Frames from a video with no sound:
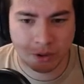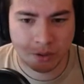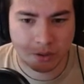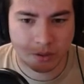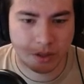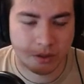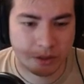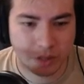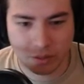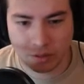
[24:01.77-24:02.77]
so yeah, there's
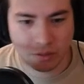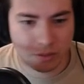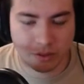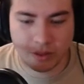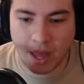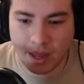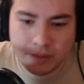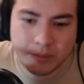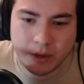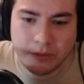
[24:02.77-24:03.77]

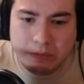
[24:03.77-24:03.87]
that, but